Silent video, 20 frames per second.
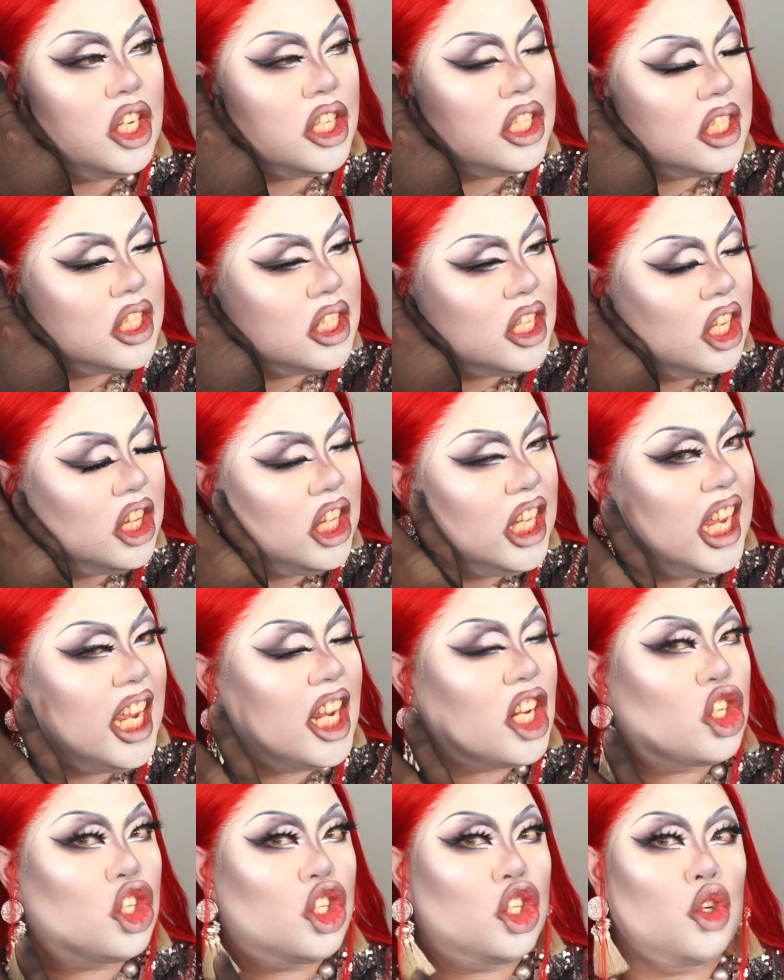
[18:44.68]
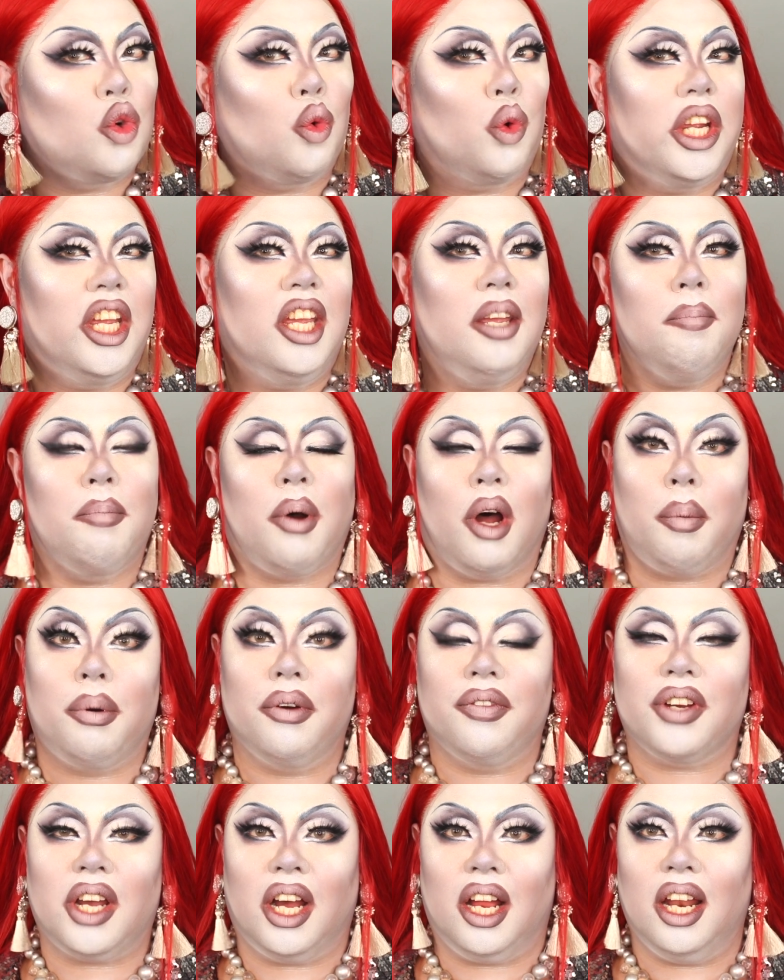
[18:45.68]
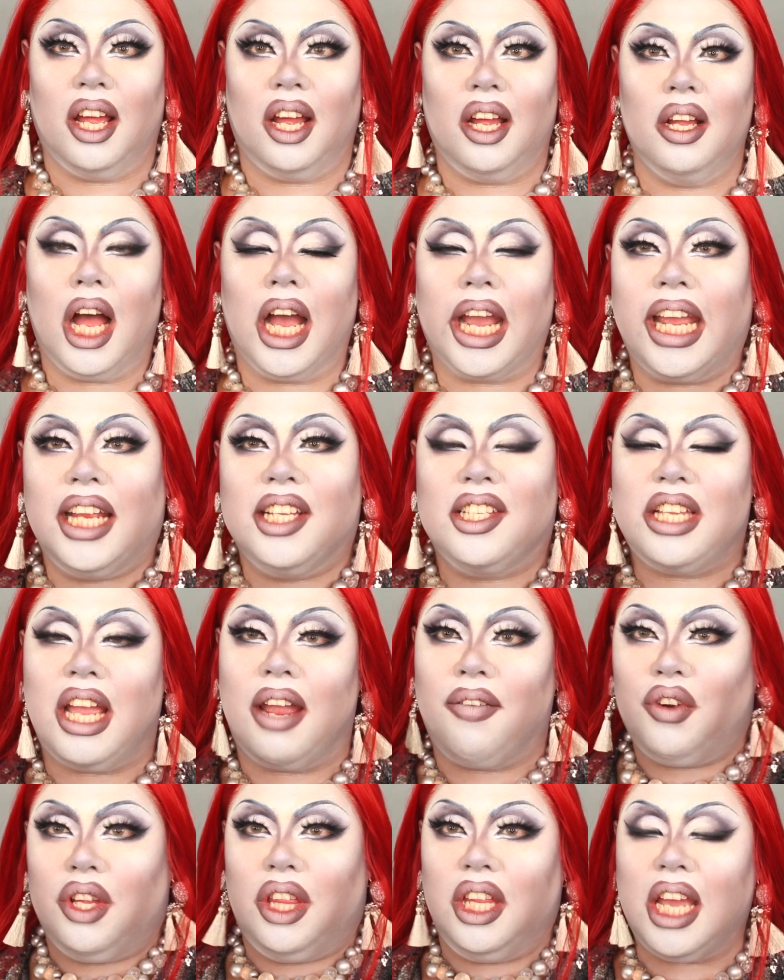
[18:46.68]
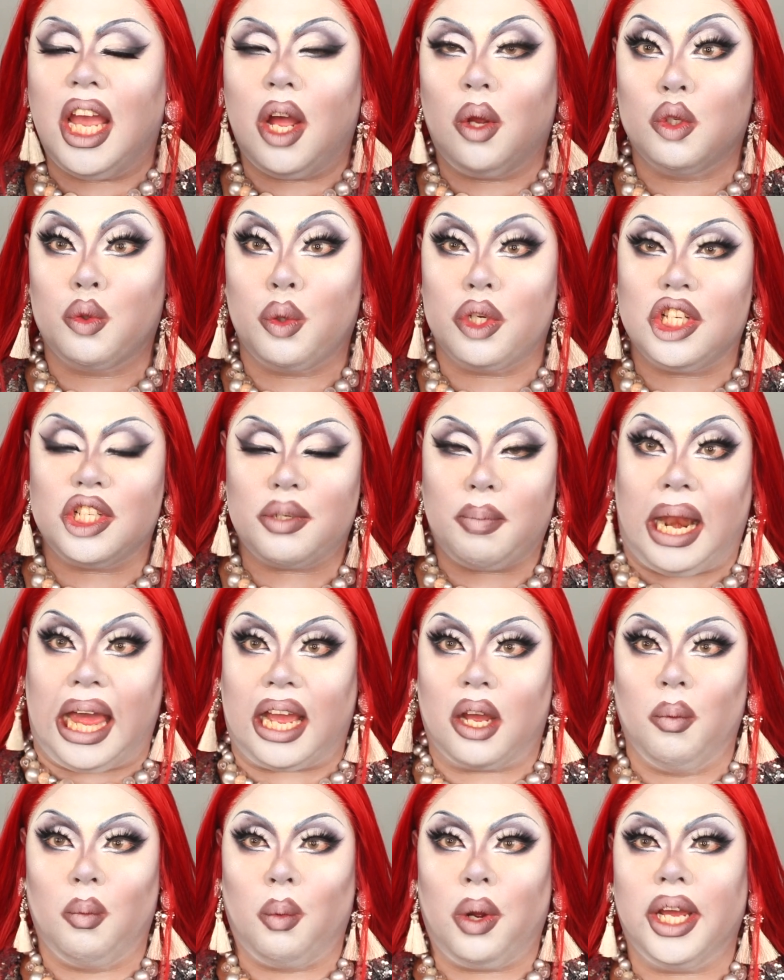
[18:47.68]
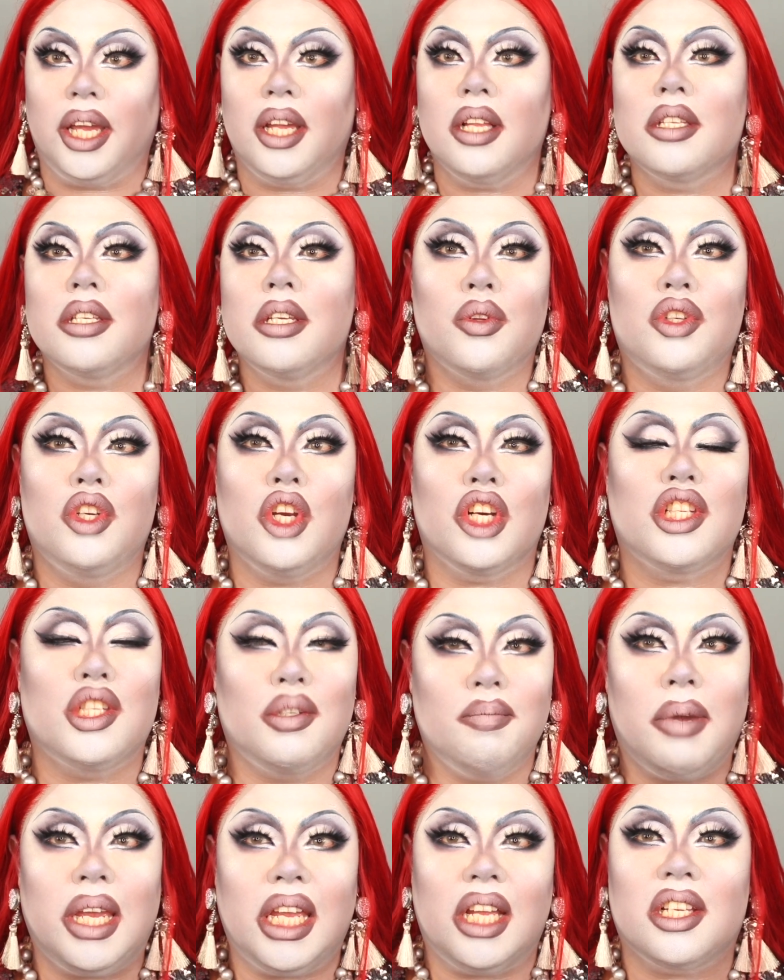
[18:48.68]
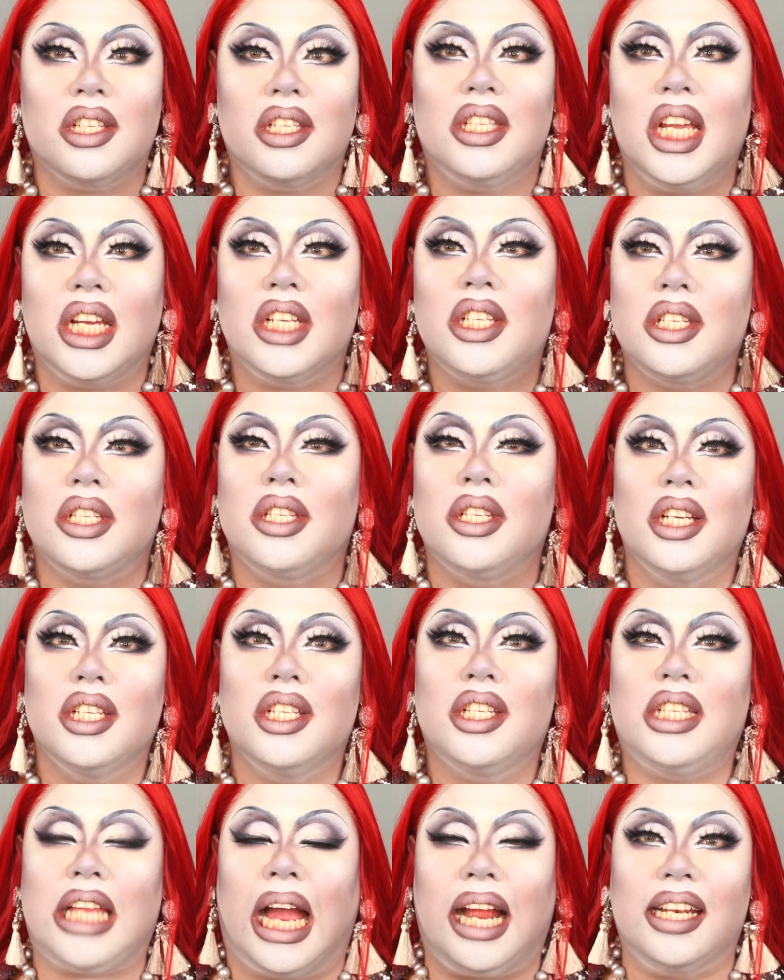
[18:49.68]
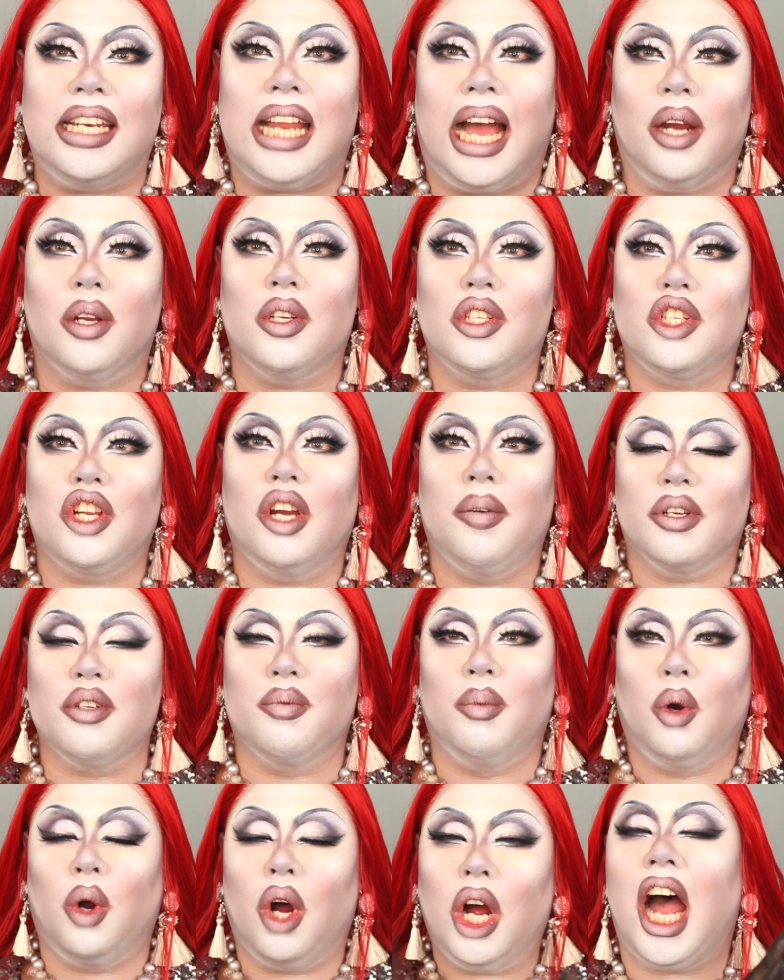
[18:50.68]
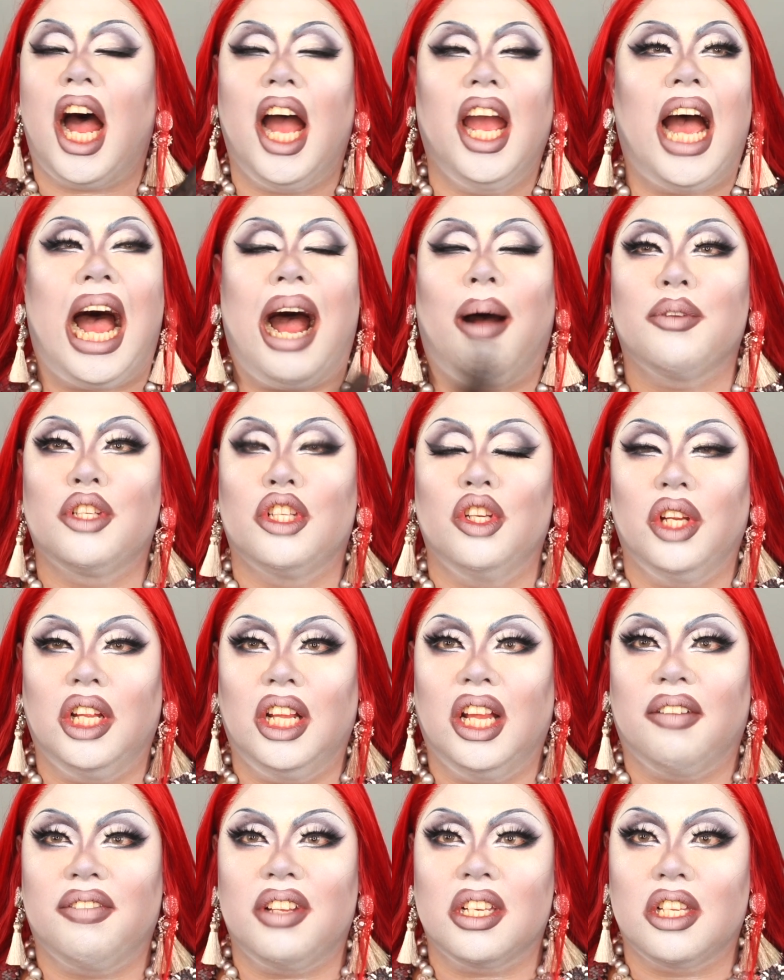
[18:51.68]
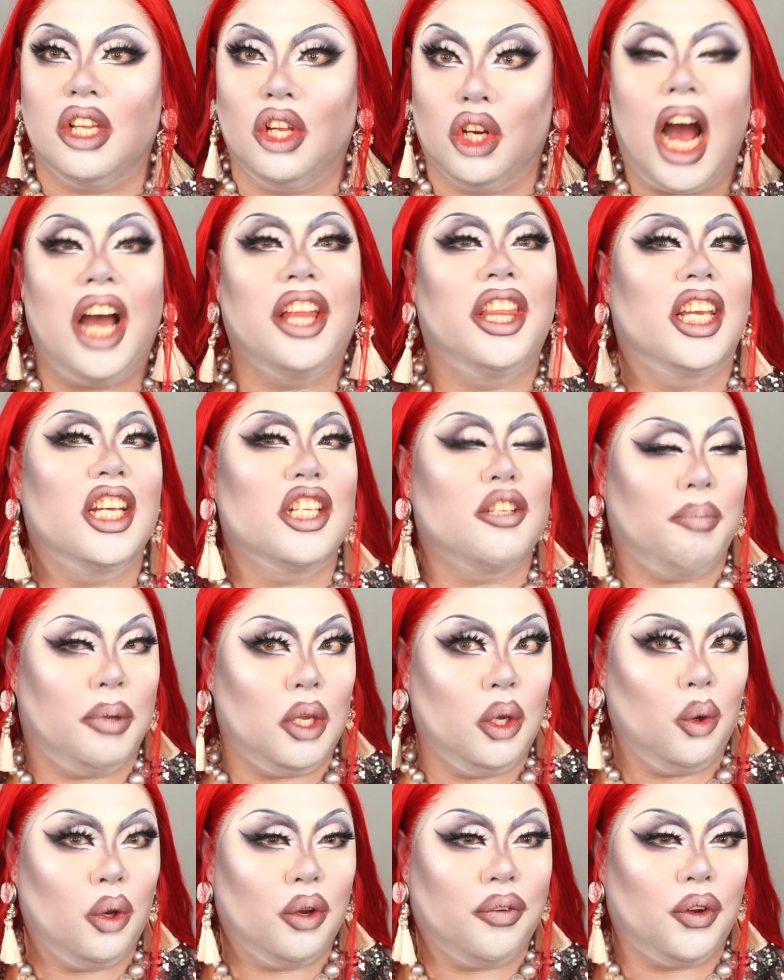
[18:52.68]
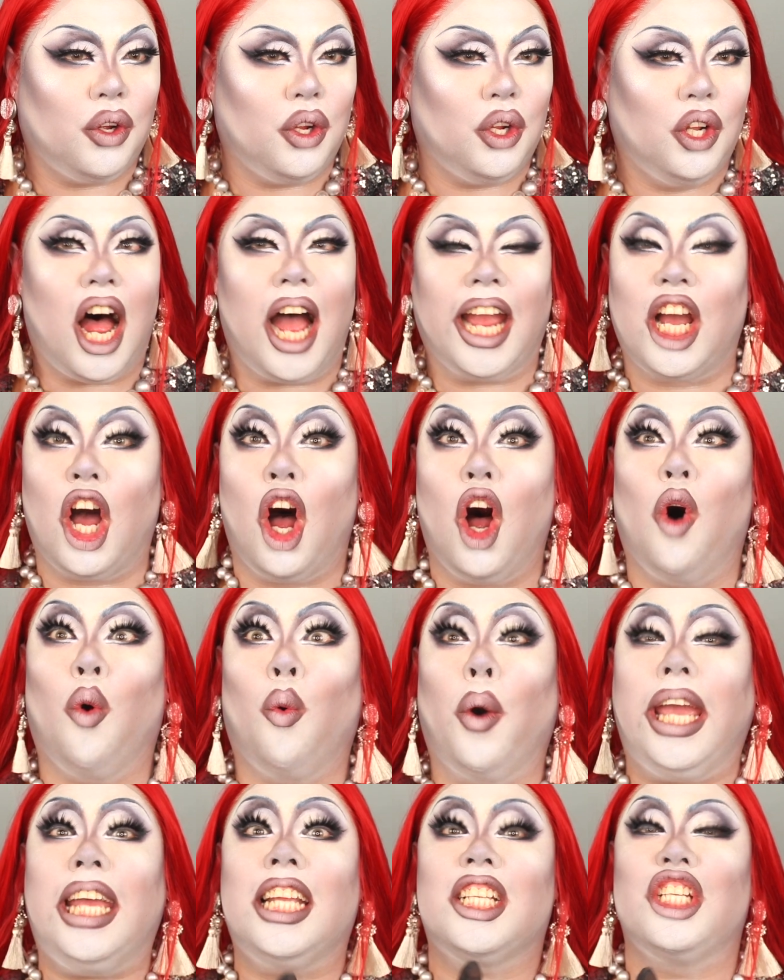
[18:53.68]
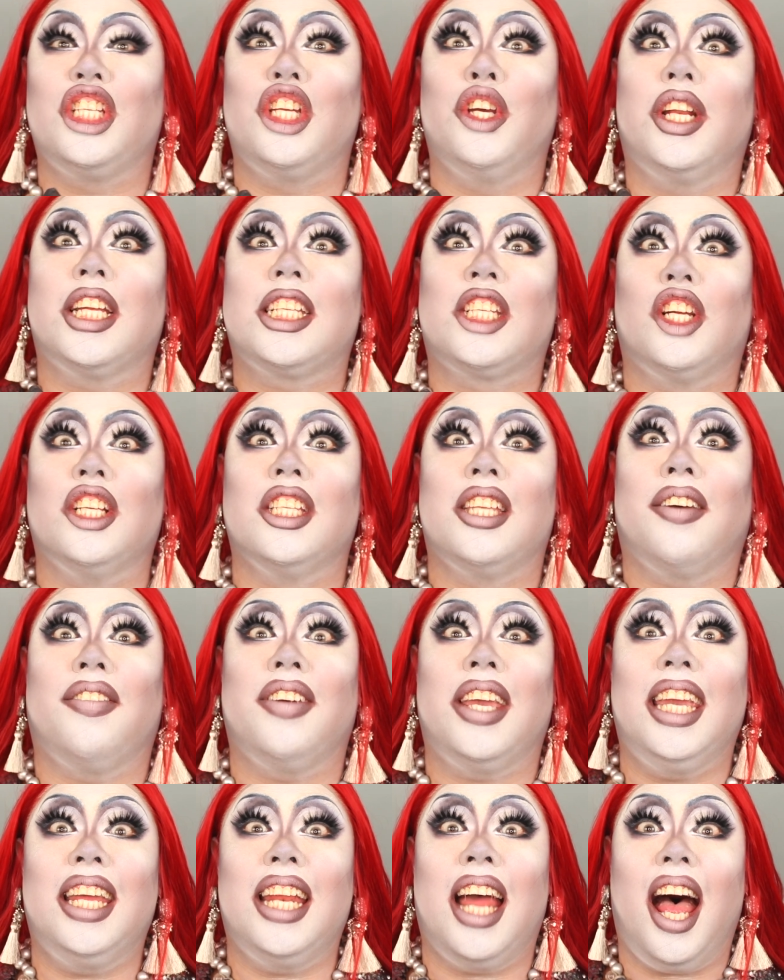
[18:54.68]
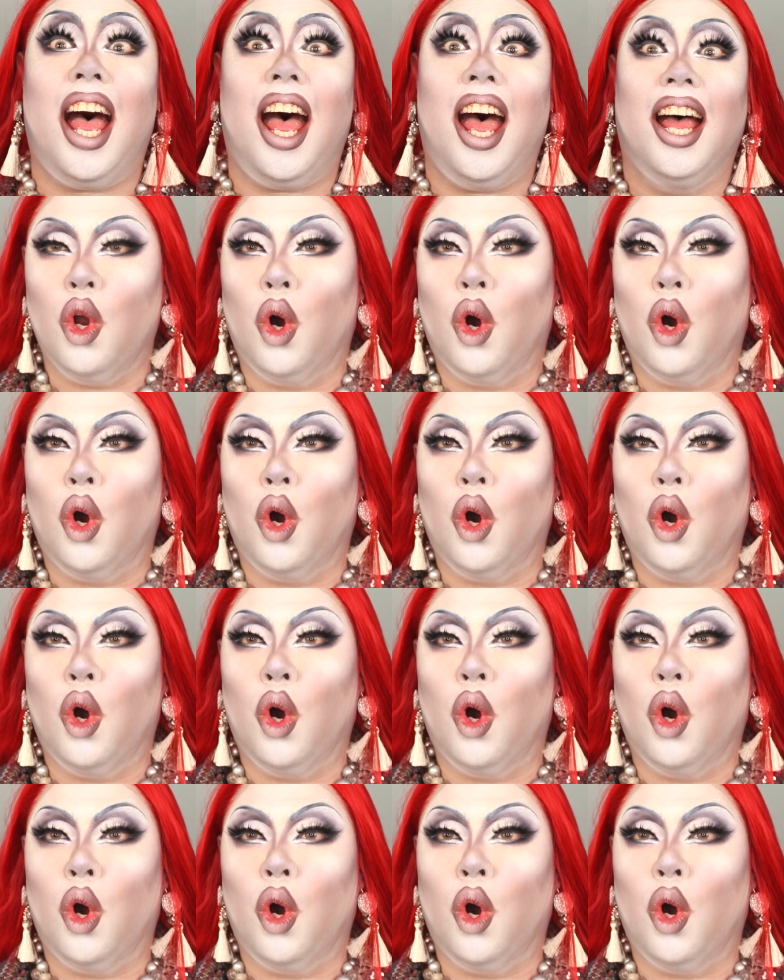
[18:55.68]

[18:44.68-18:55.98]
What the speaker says: just the extreme pop of color against everything else, which is black and white, just makes this stand out so much more. I absolutely love this look. I think it's beautiful. I can't wait to do this on Divina.